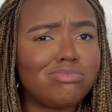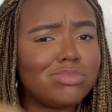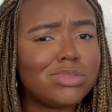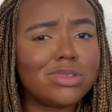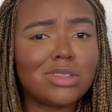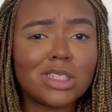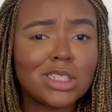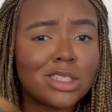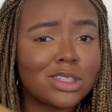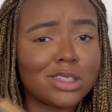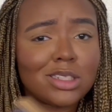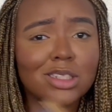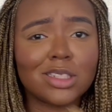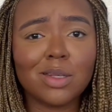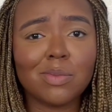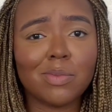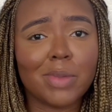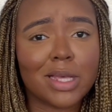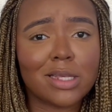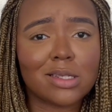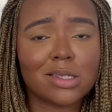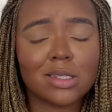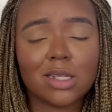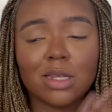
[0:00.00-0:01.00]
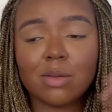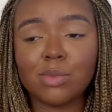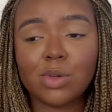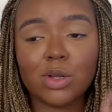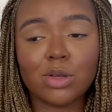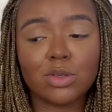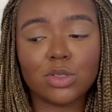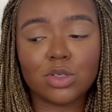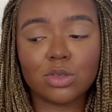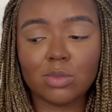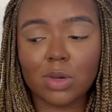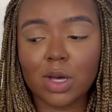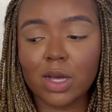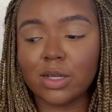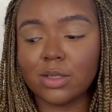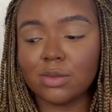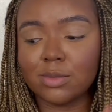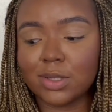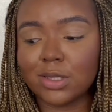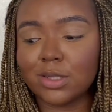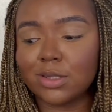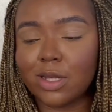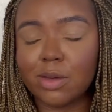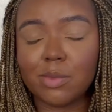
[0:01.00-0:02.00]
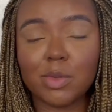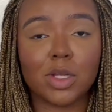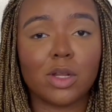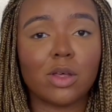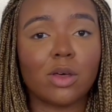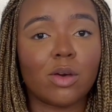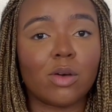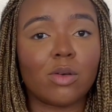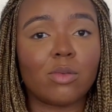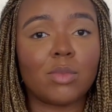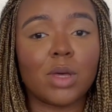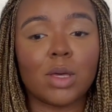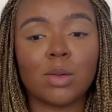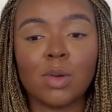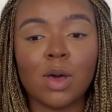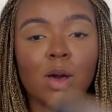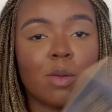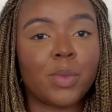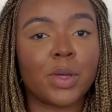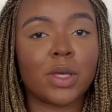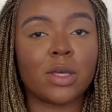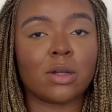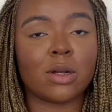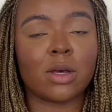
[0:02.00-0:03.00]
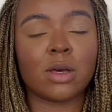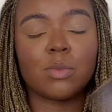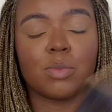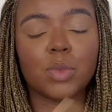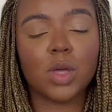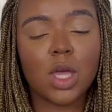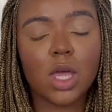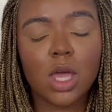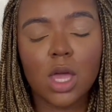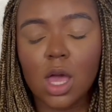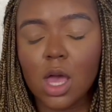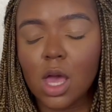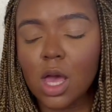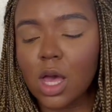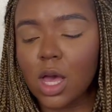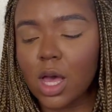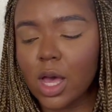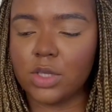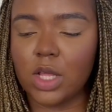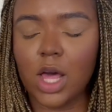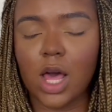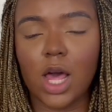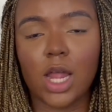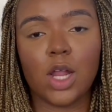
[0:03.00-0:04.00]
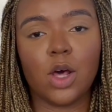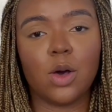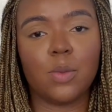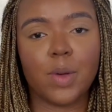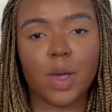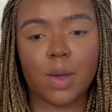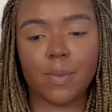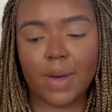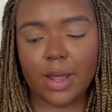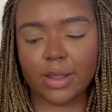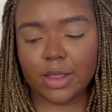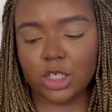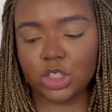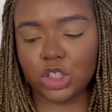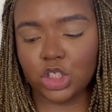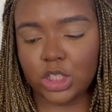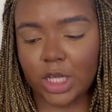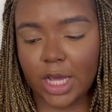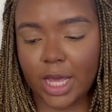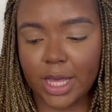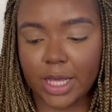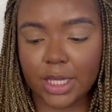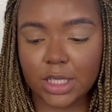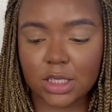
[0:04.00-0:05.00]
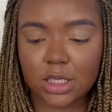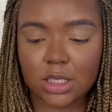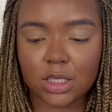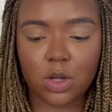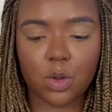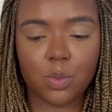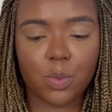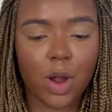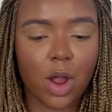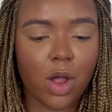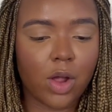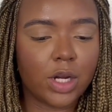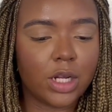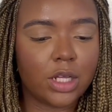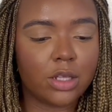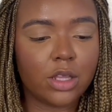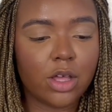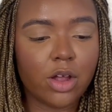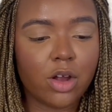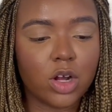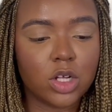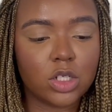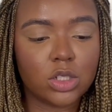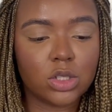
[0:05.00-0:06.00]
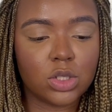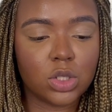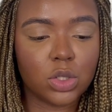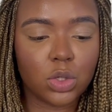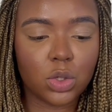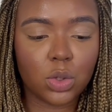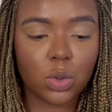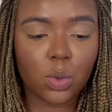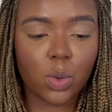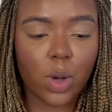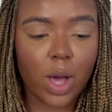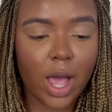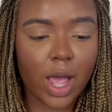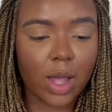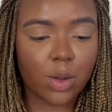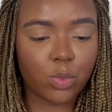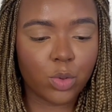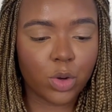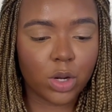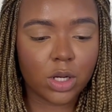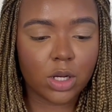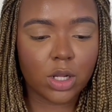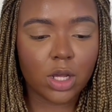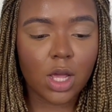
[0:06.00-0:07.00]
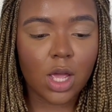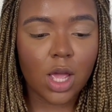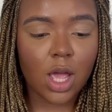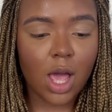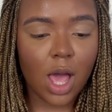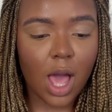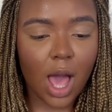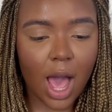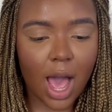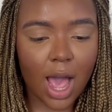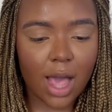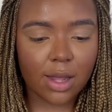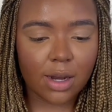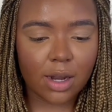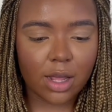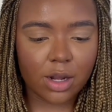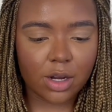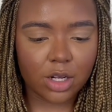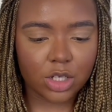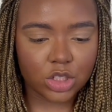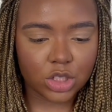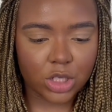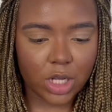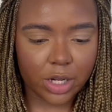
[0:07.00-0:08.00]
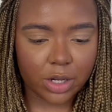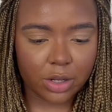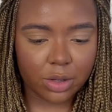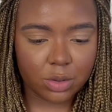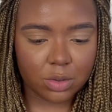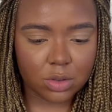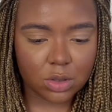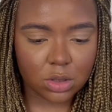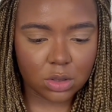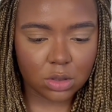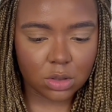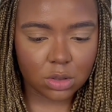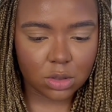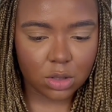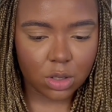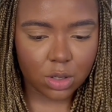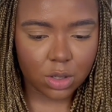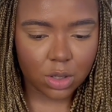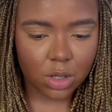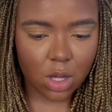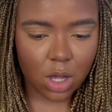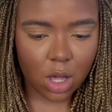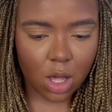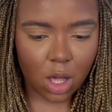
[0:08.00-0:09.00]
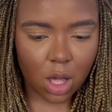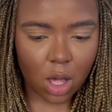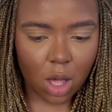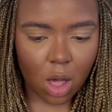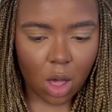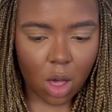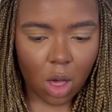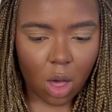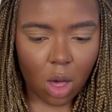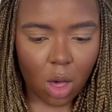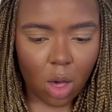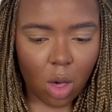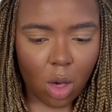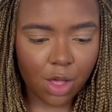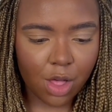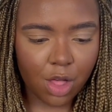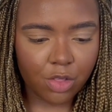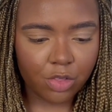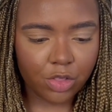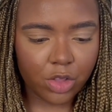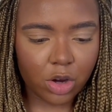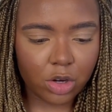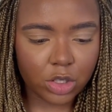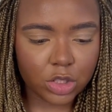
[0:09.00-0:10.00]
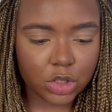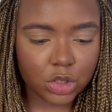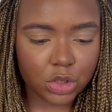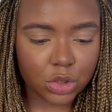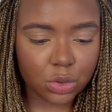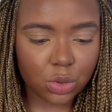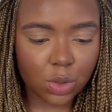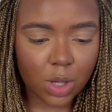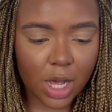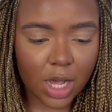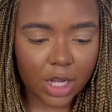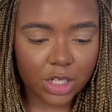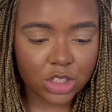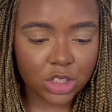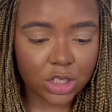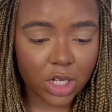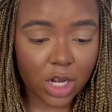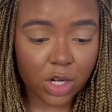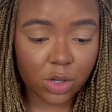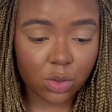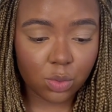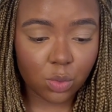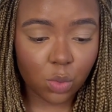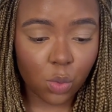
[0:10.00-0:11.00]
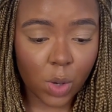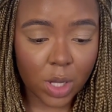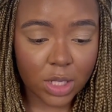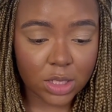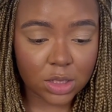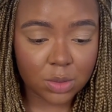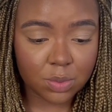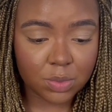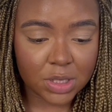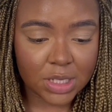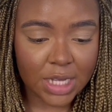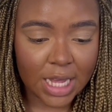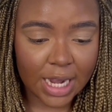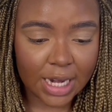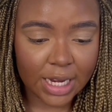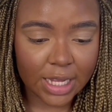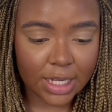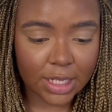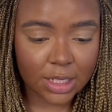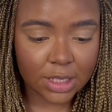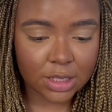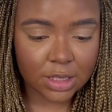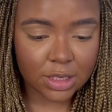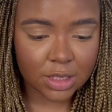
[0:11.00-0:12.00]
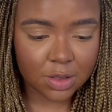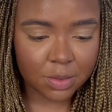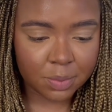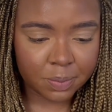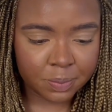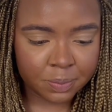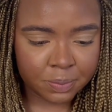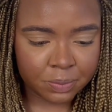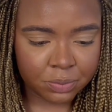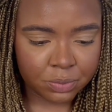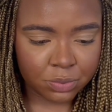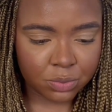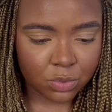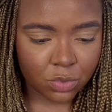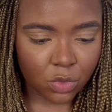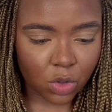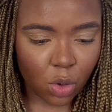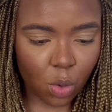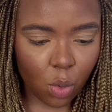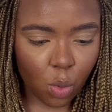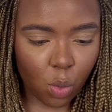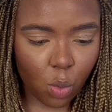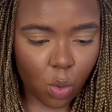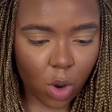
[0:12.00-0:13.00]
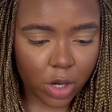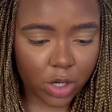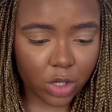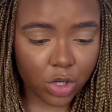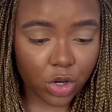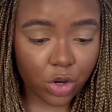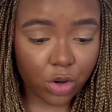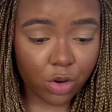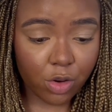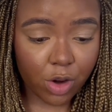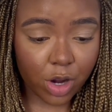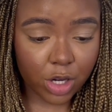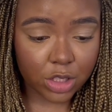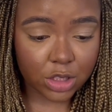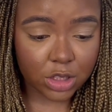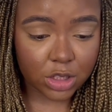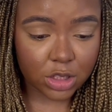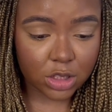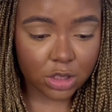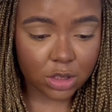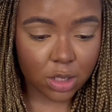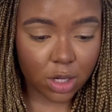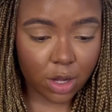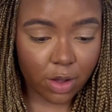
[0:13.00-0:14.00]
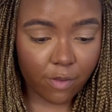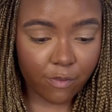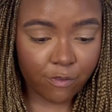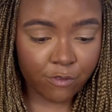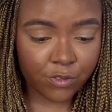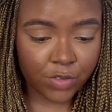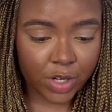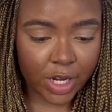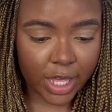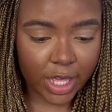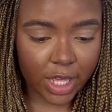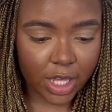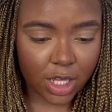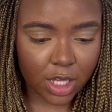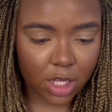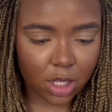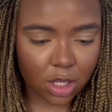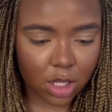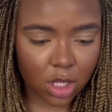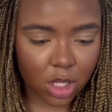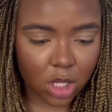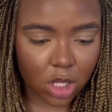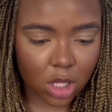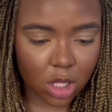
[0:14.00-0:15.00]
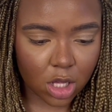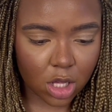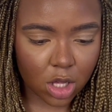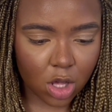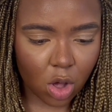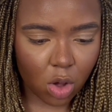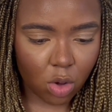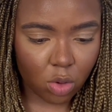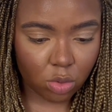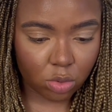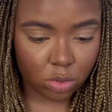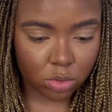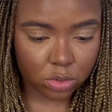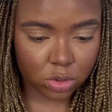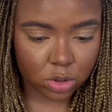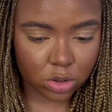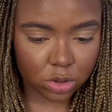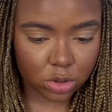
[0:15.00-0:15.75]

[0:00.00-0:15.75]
is just amazing and blows your mind, please let me know. Maybe I'll pick it up. A little bit about the shades. So apparently there are 2 hybrid eyeliner shadows. There are 2 high shine wet metallics, 1 crushed flake gold,